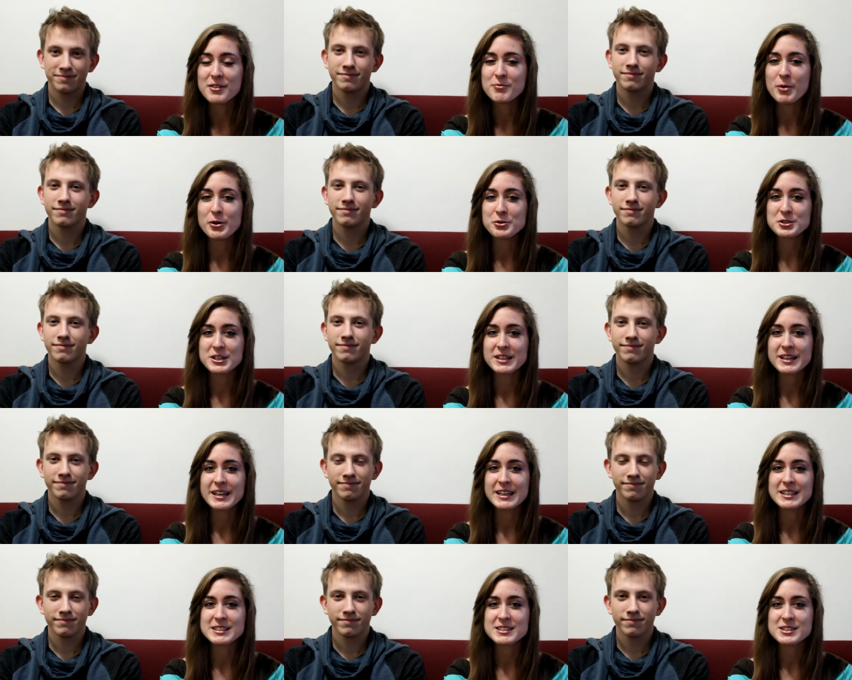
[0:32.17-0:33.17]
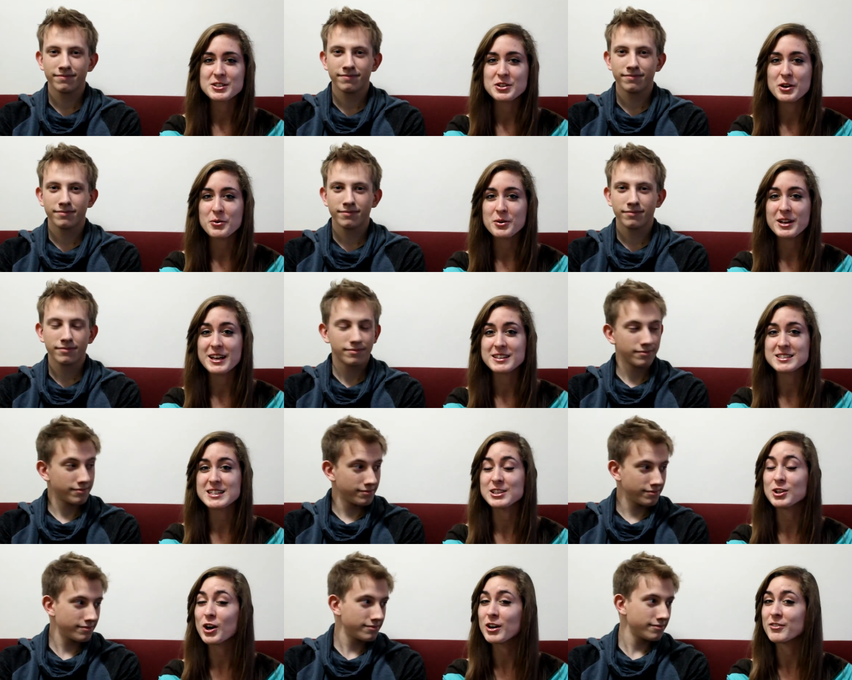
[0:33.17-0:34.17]
Speaker 1: of motion is known as
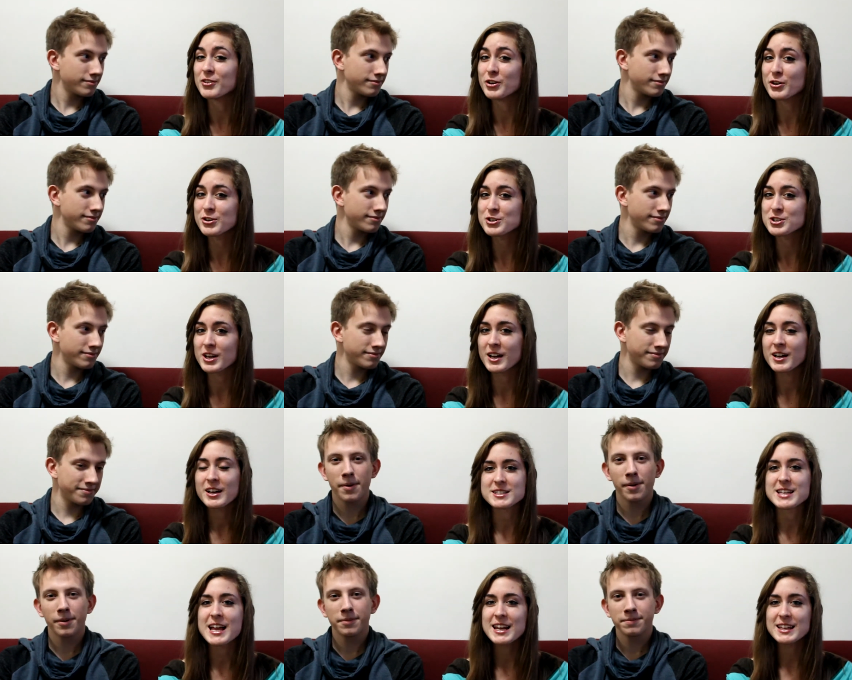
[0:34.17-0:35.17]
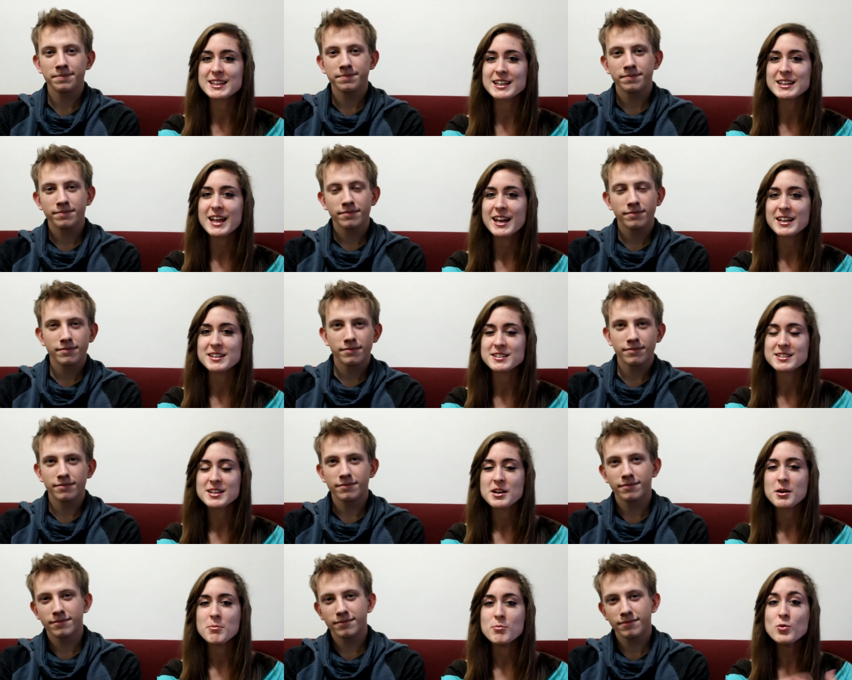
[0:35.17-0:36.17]
the law of inertia. Is anything that is
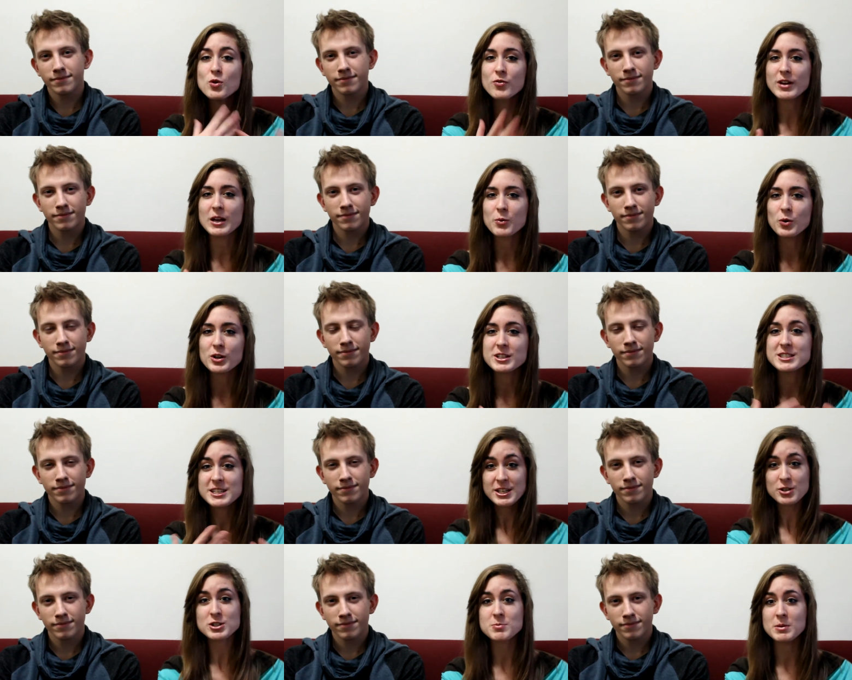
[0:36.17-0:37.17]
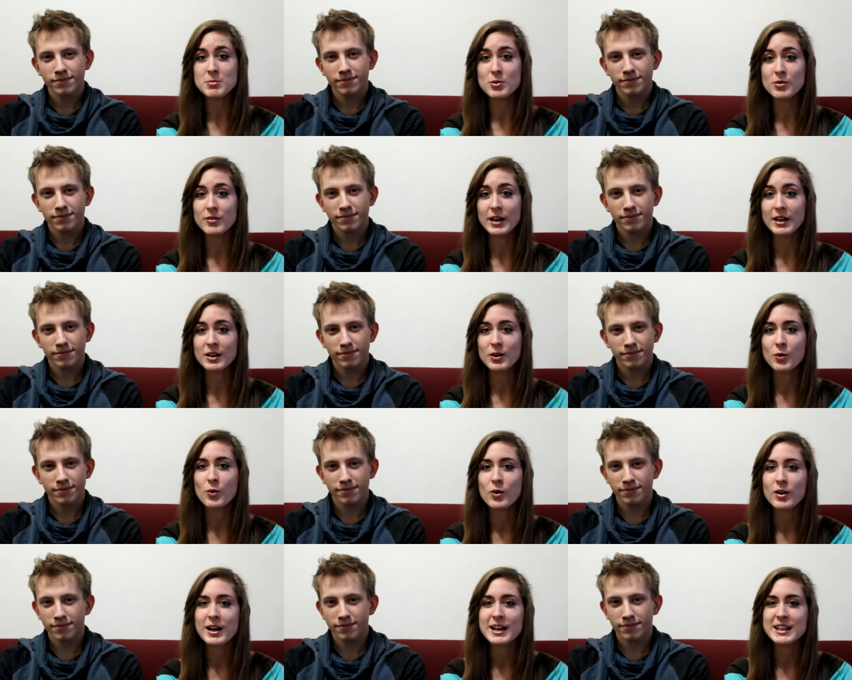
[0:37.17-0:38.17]
moving will continue to be moving,
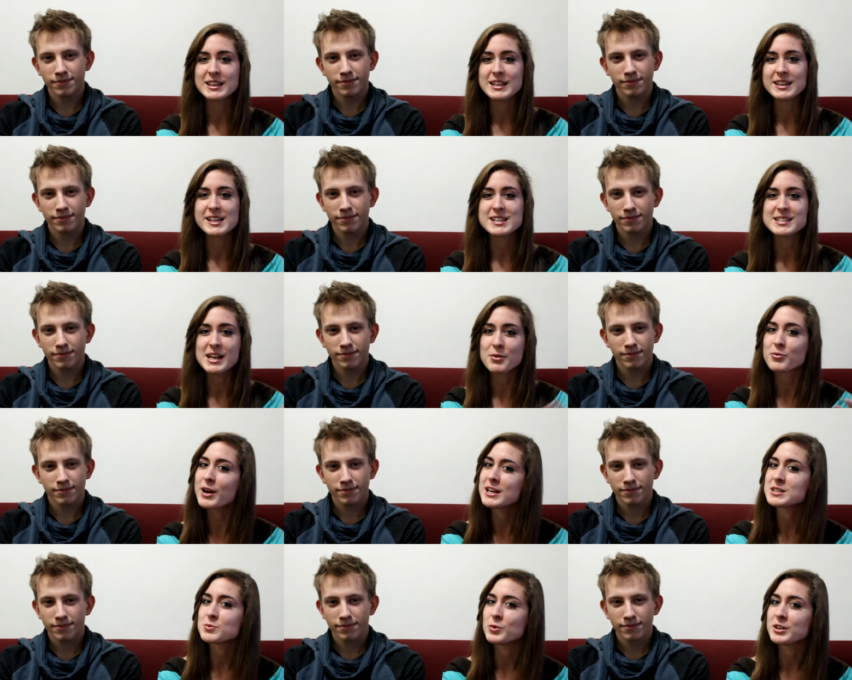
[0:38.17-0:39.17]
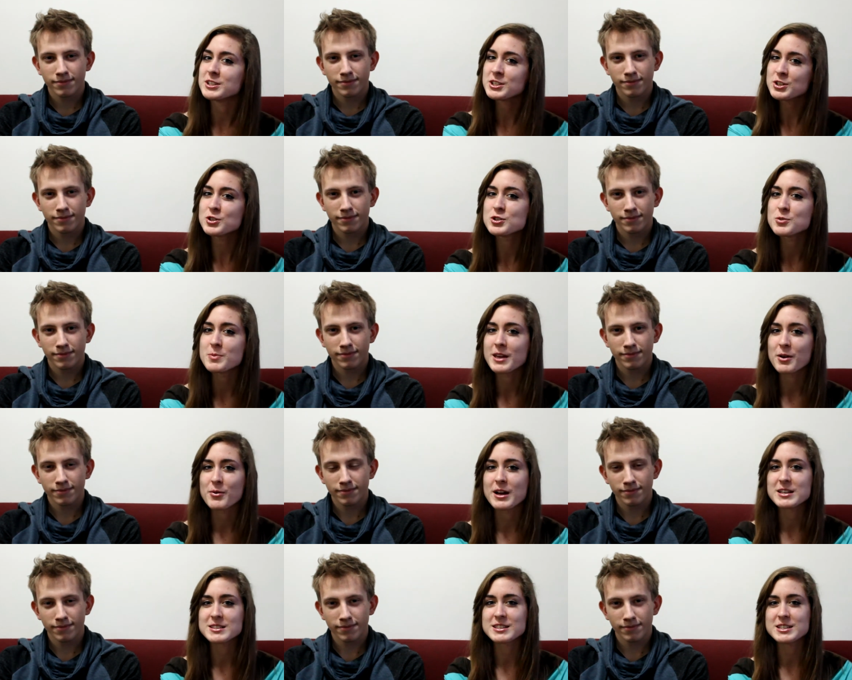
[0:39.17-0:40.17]
or anything that is at rest will continue to be at
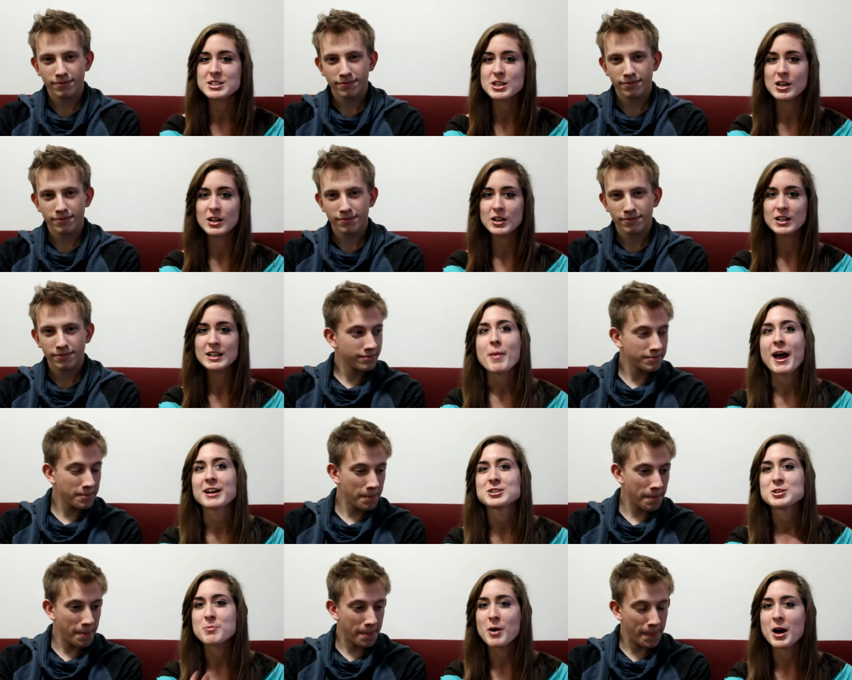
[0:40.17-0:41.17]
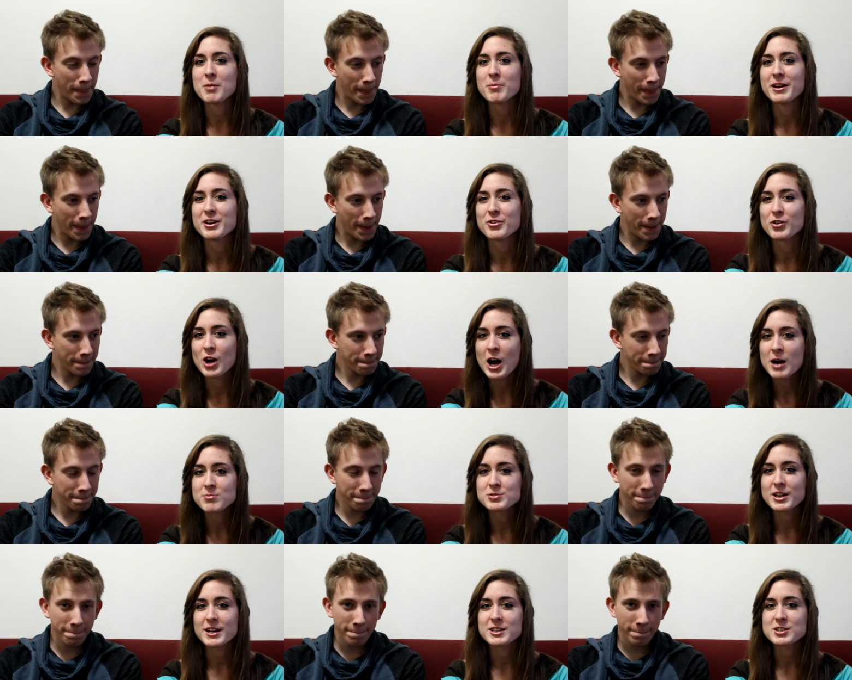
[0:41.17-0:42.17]
rest until acted upon by another
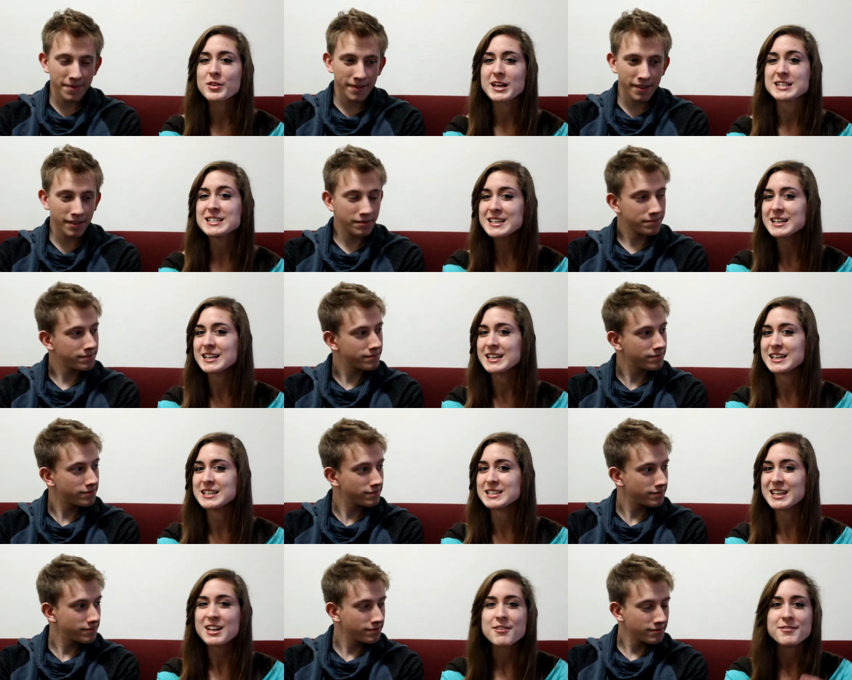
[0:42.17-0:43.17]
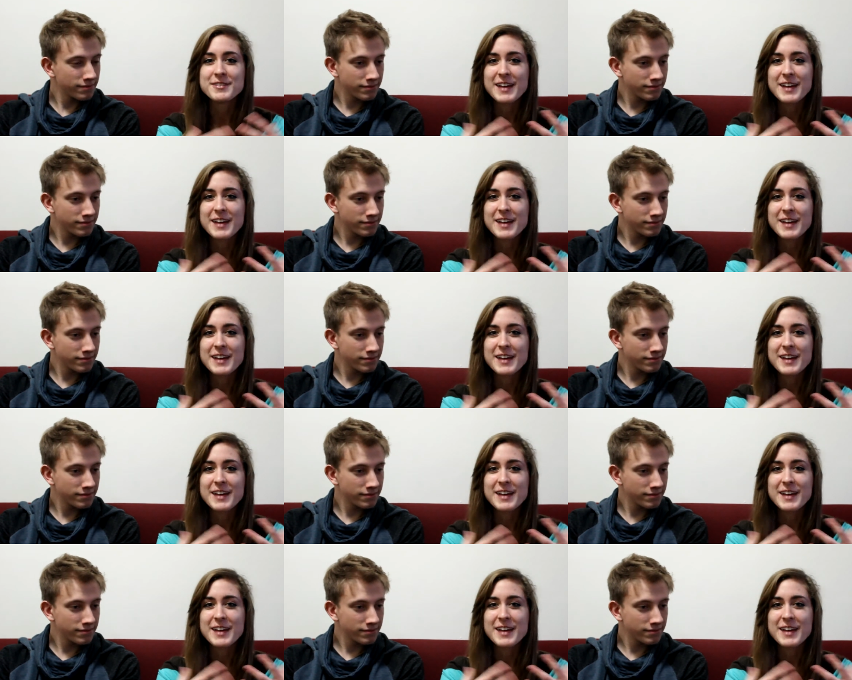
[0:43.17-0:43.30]
object. The idea is, in a